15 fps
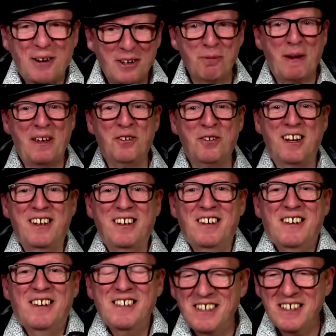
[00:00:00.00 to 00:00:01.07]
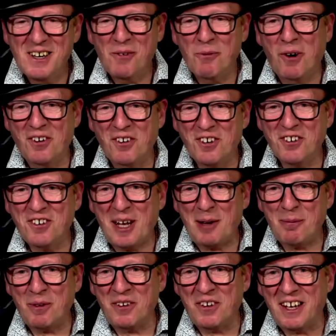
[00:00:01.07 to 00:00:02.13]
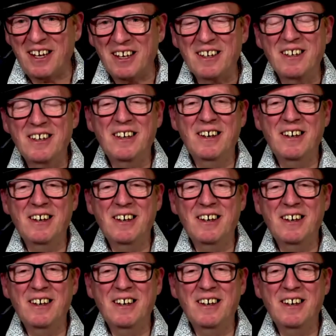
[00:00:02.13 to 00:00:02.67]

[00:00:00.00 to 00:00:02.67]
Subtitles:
Yes, Patrick. What just happened there?